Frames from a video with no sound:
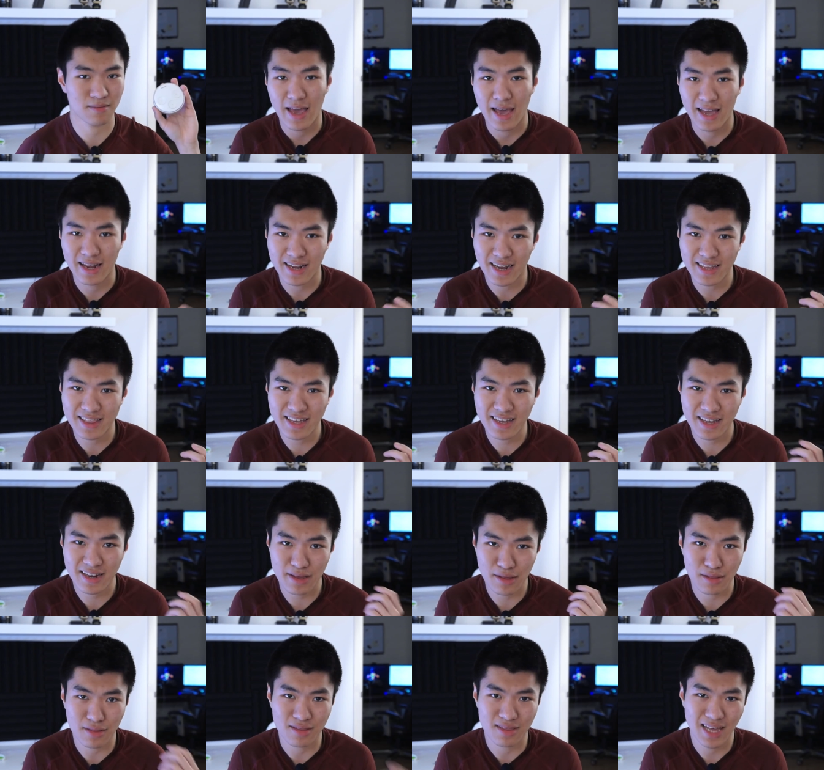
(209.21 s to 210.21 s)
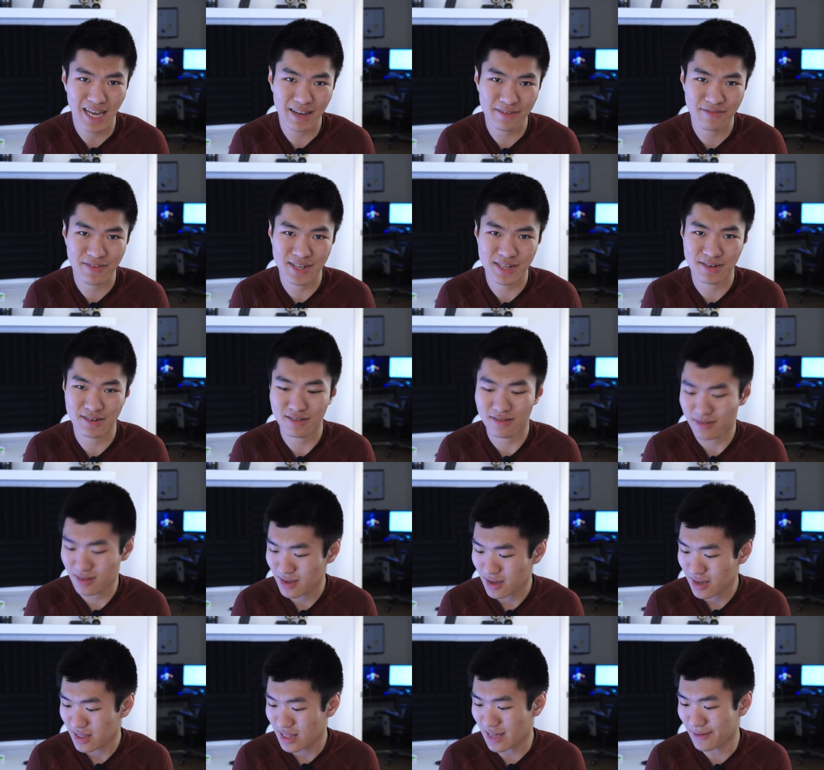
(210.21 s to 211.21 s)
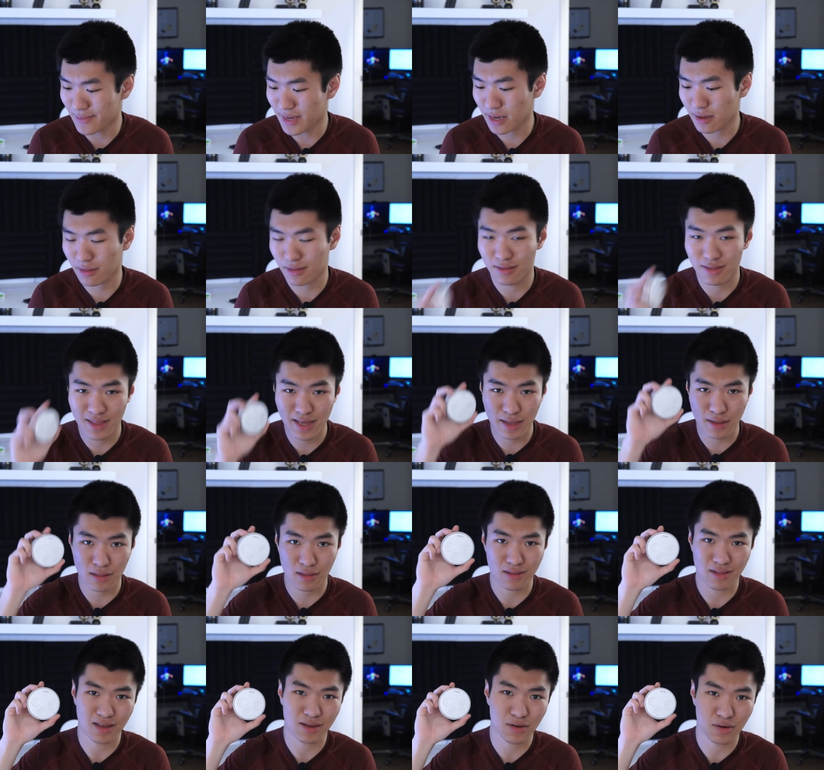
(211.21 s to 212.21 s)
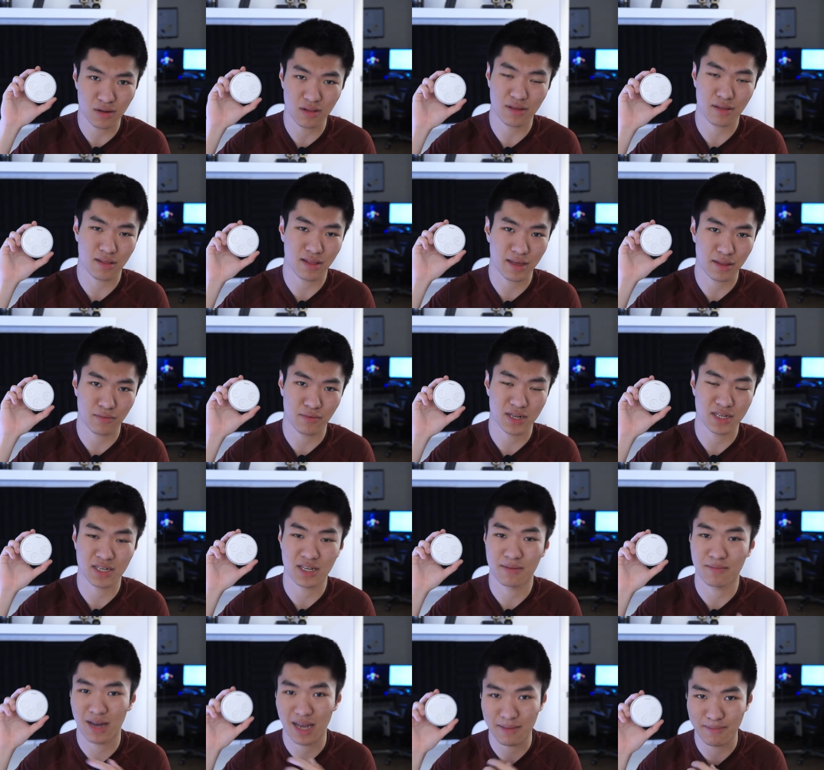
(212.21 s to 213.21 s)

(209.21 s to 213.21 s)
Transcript: And I think it is that feature that makes this the coolest light switch in my